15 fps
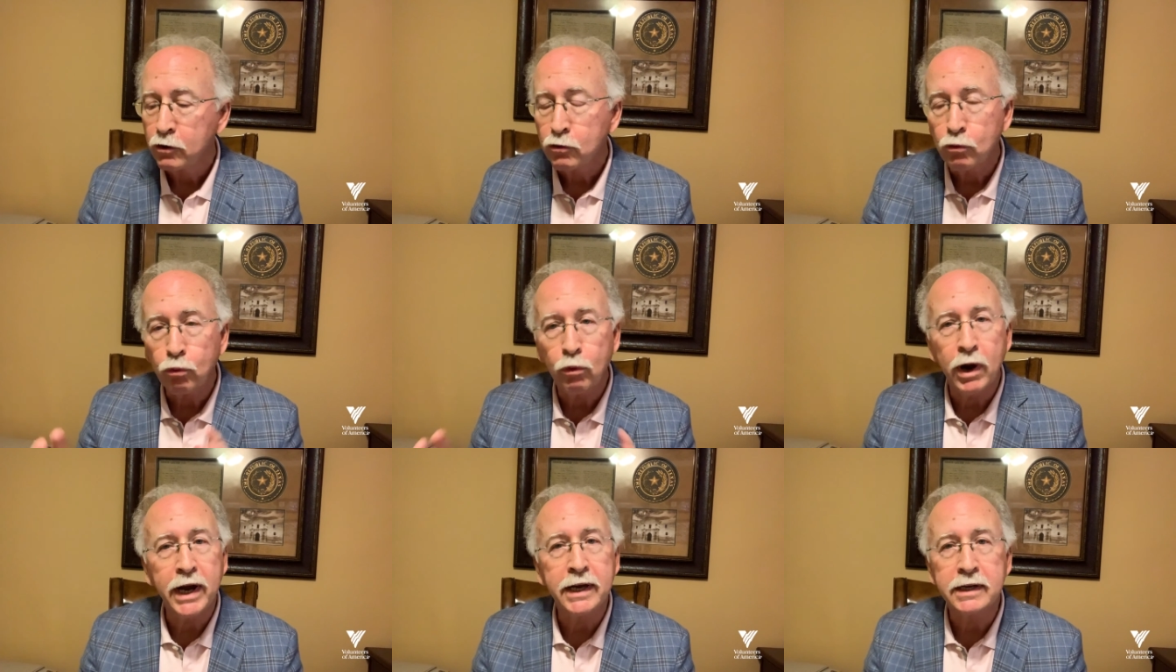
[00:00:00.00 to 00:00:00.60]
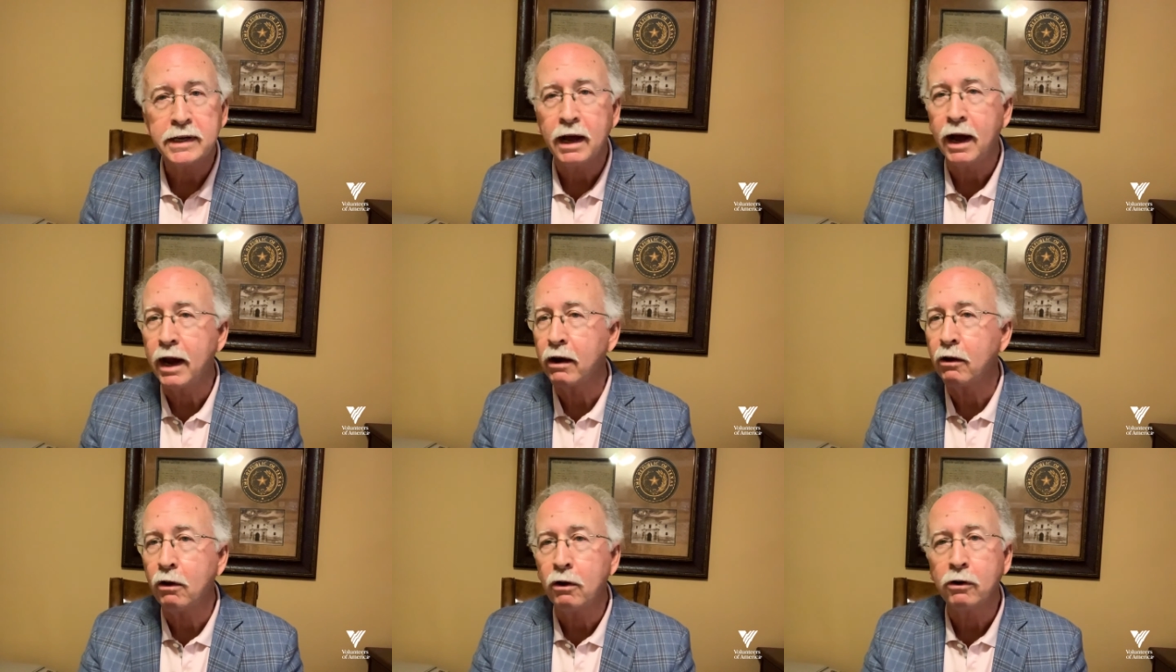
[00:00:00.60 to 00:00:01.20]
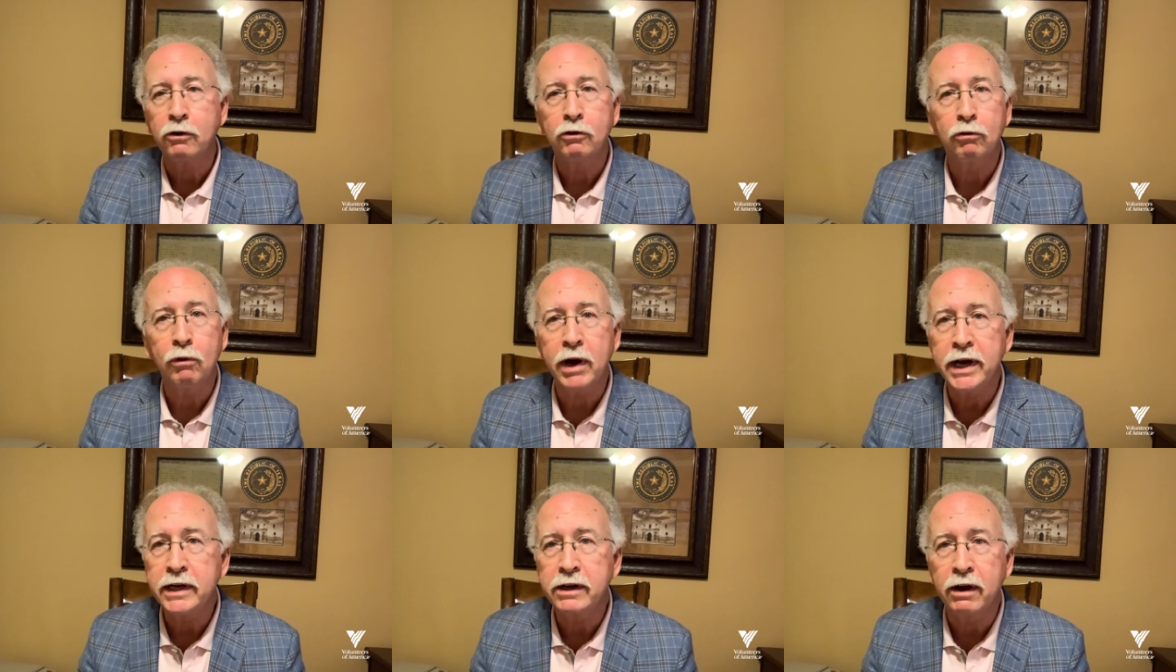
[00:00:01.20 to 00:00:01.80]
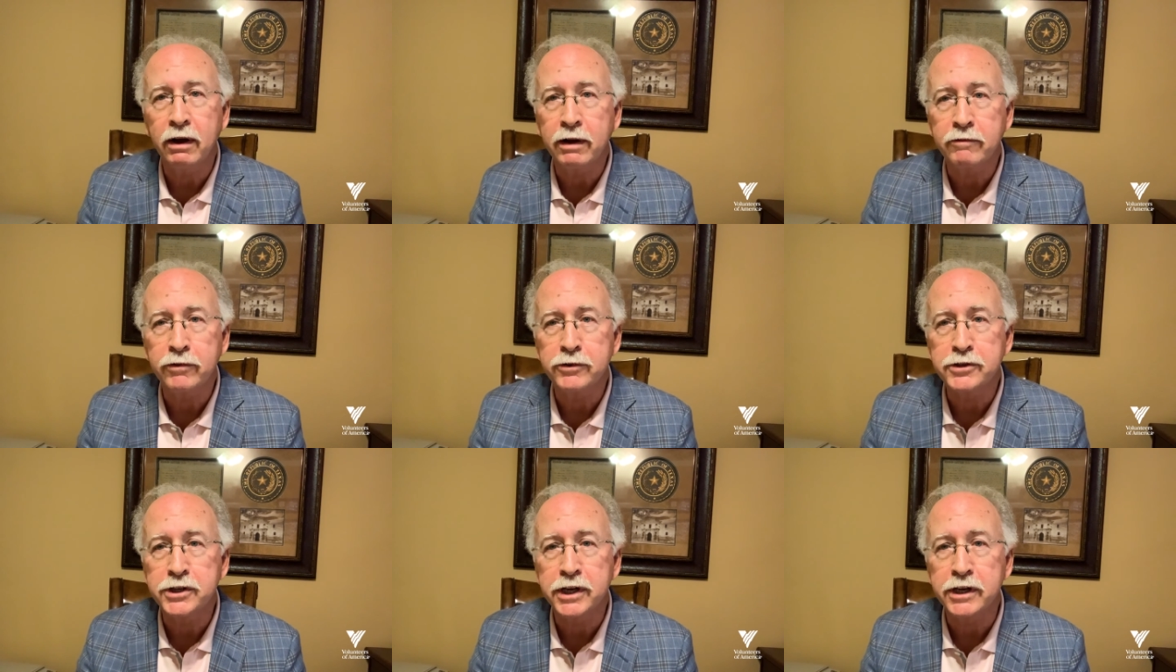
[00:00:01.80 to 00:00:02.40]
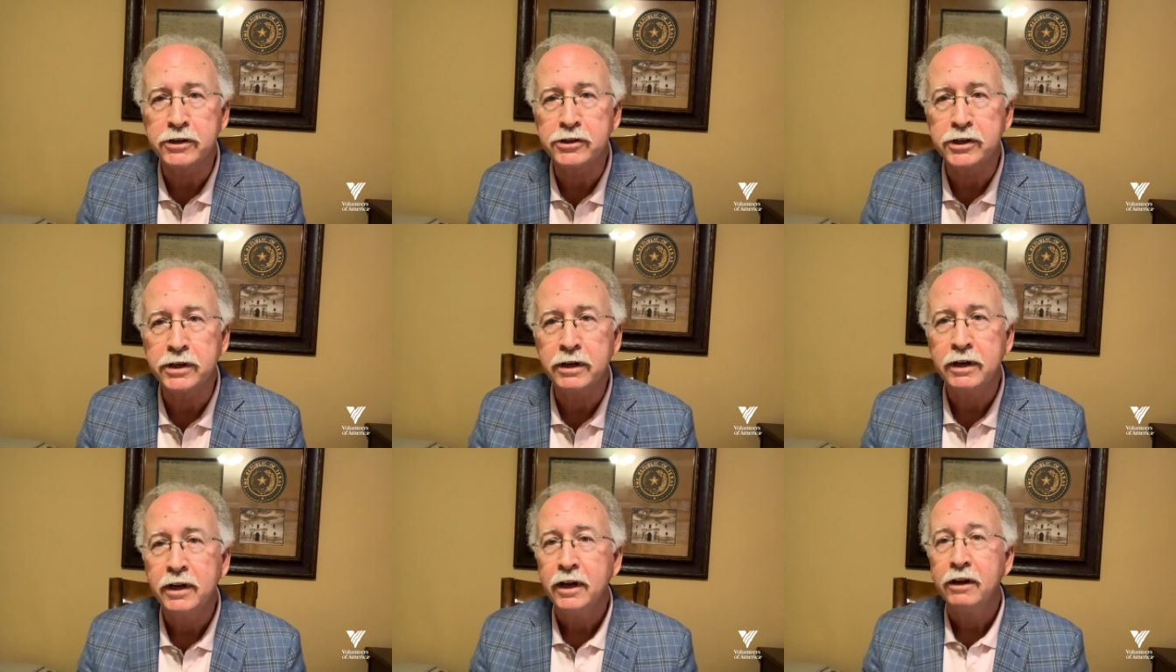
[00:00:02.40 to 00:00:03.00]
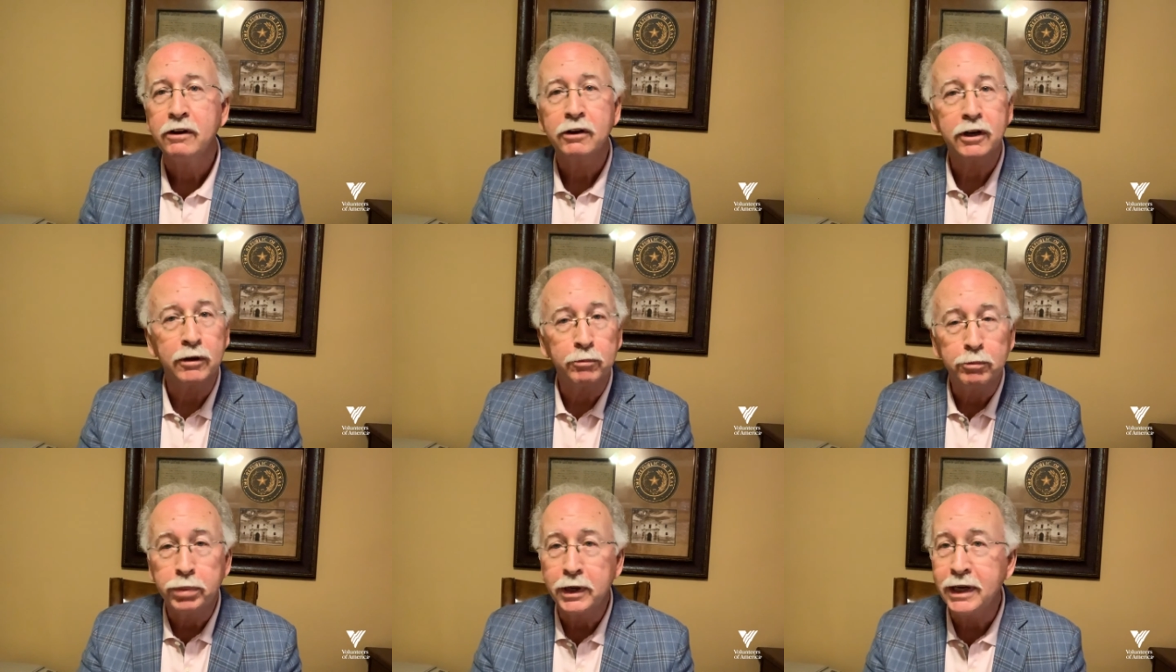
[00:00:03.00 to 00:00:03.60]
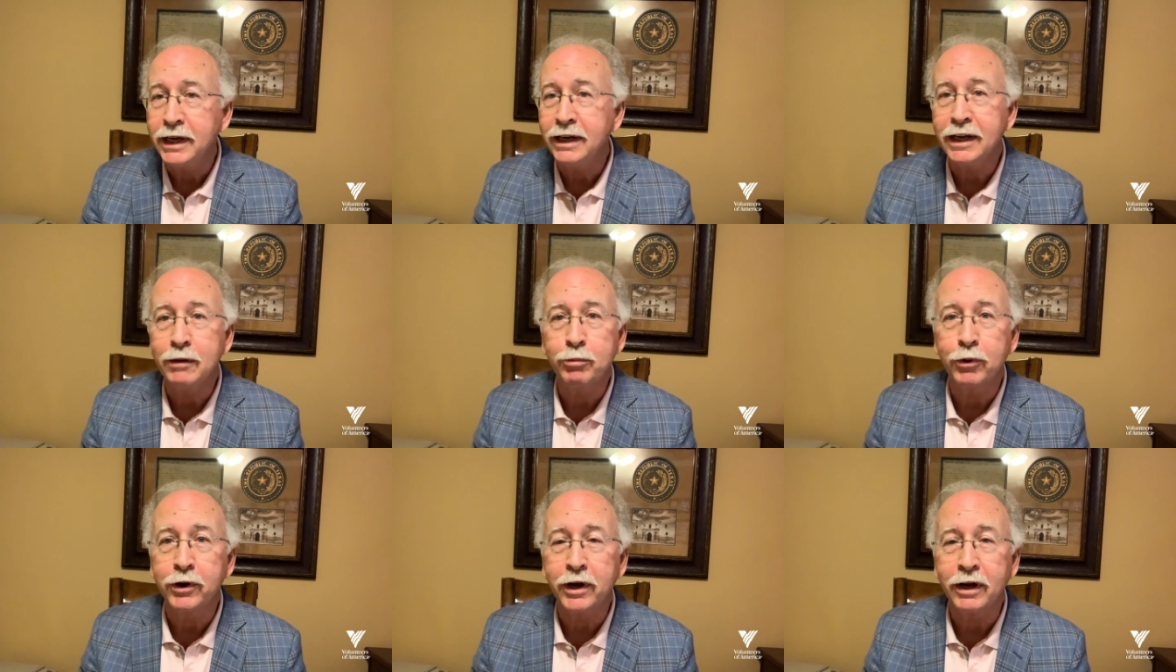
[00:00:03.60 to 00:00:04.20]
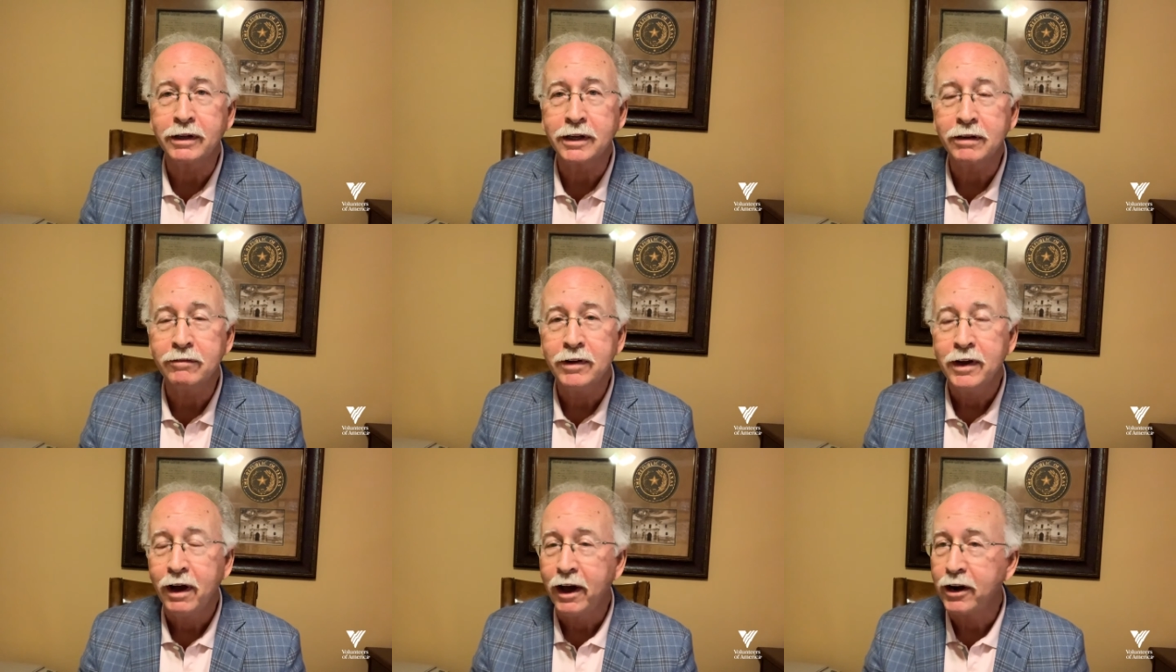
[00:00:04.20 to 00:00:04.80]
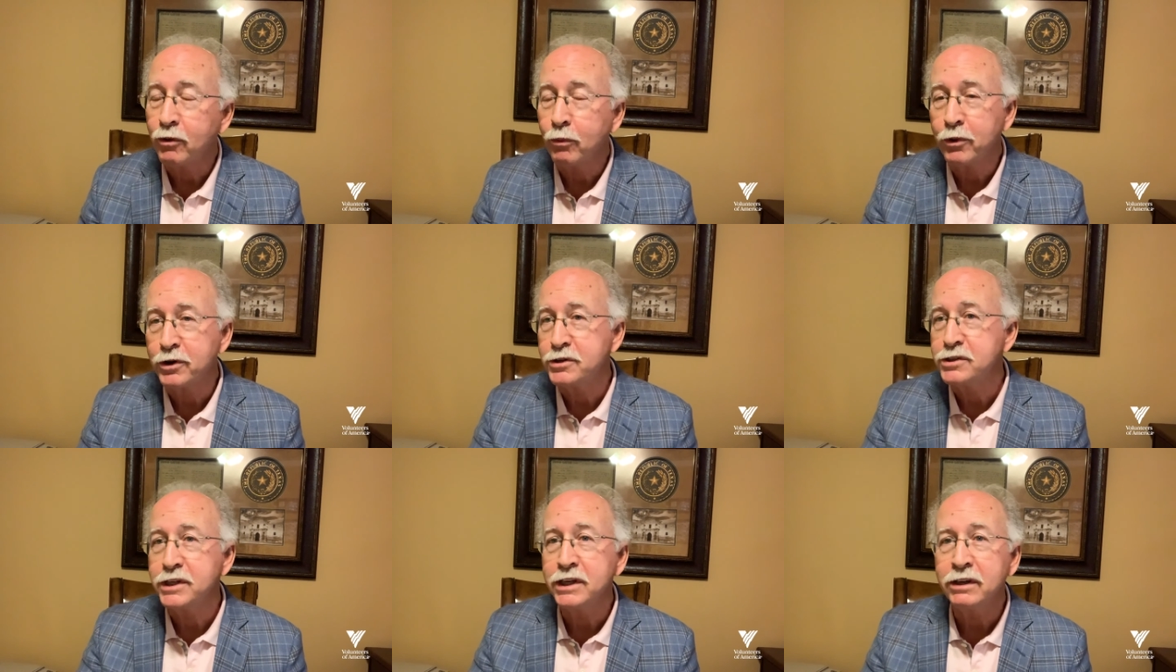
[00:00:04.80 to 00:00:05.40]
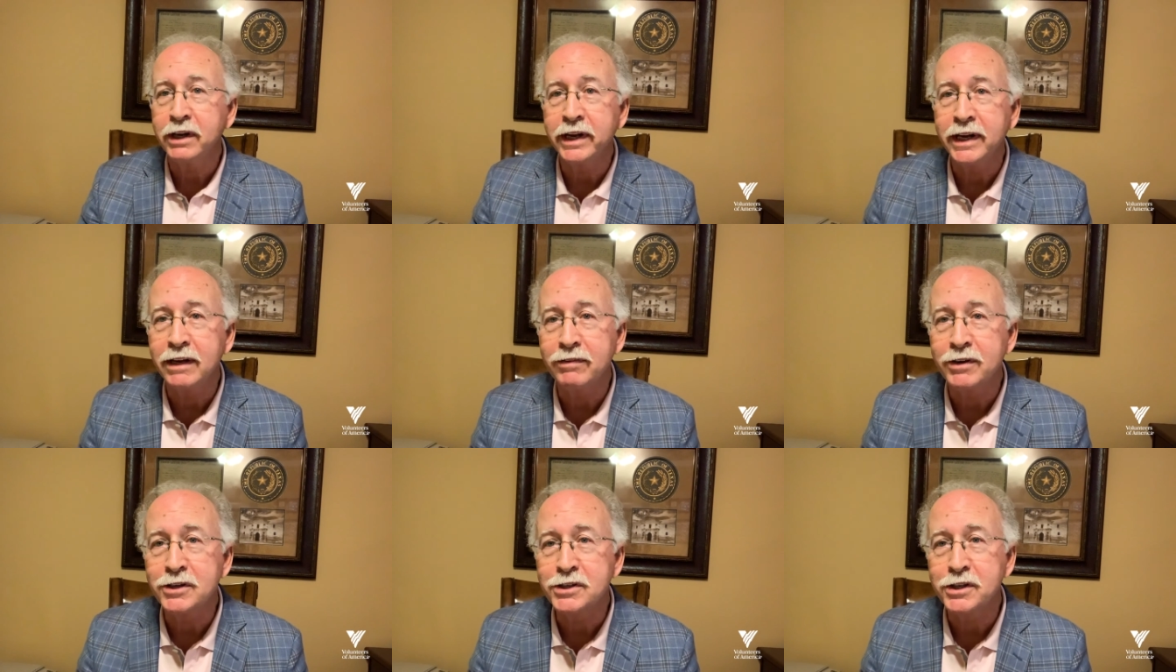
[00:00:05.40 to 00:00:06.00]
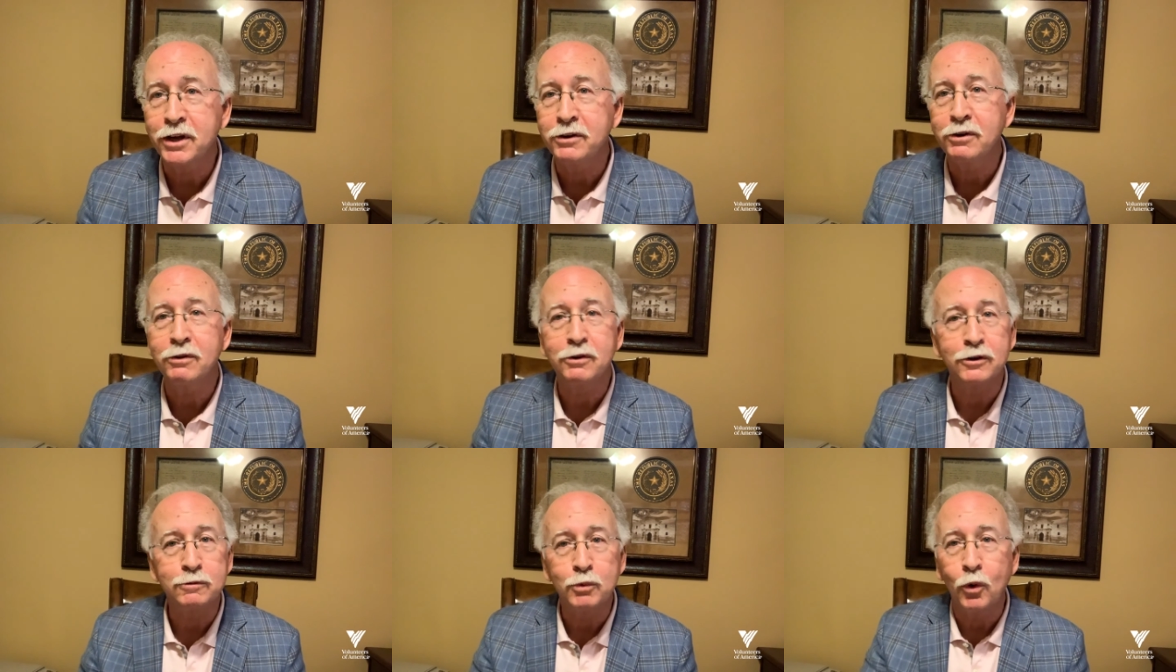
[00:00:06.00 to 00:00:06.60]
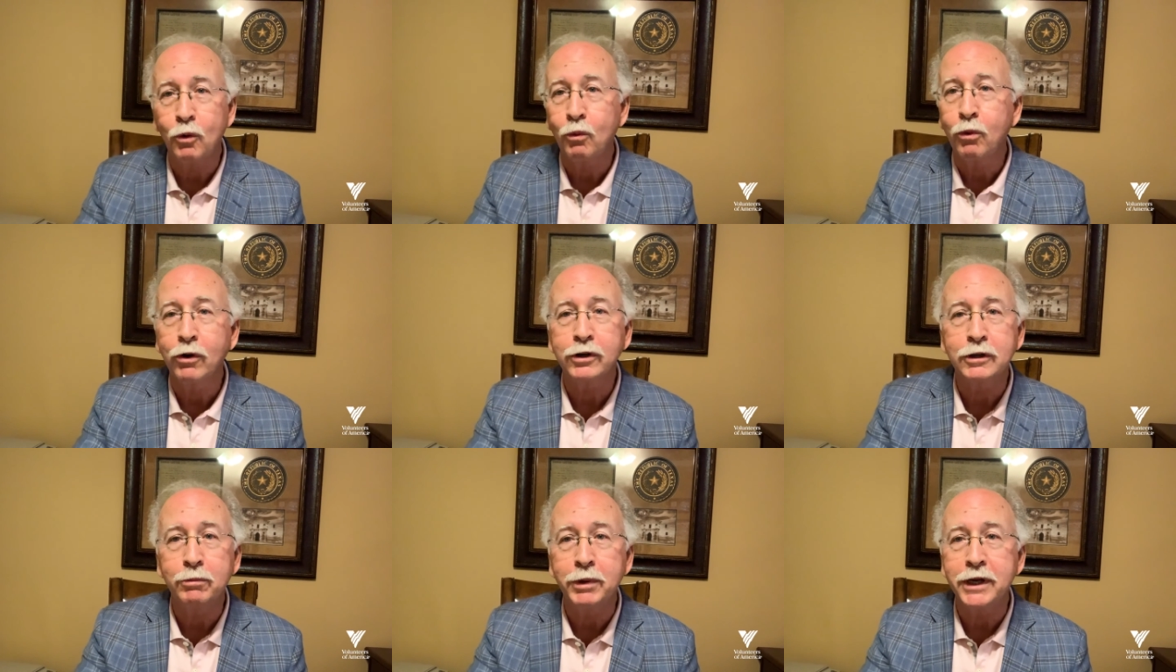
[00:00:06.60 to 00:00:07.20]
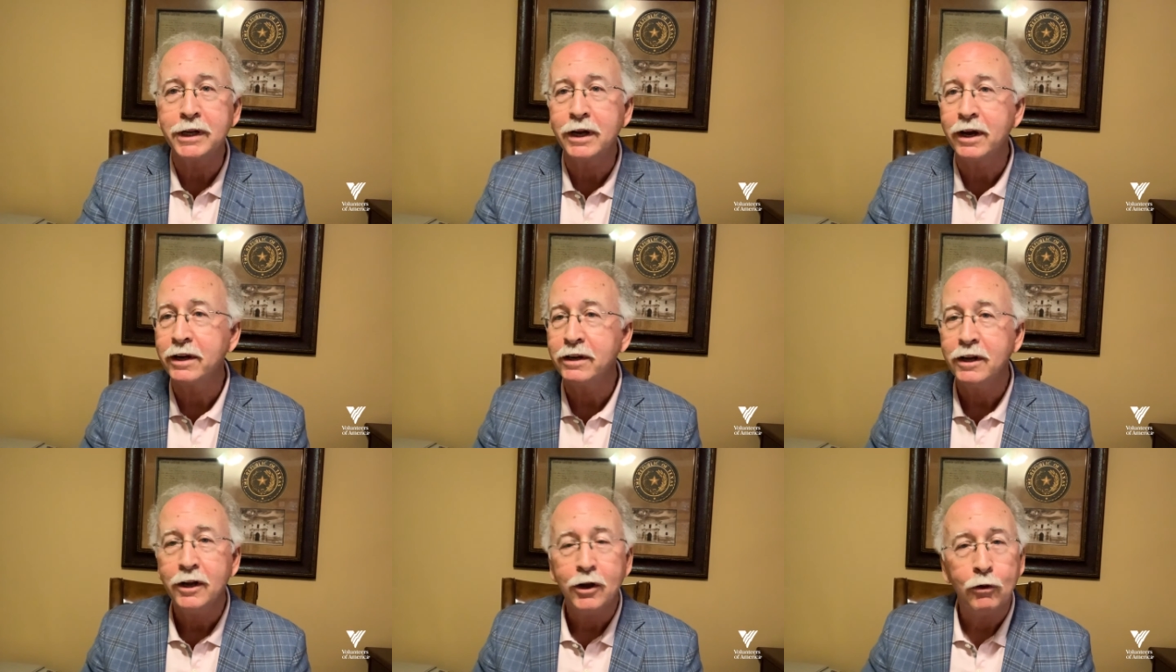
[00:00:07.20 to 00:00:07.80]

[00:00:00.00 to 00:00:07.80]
Great dialogue, great conversation, completely productive. I don't want to steal any of his thunder. There's more work to be done.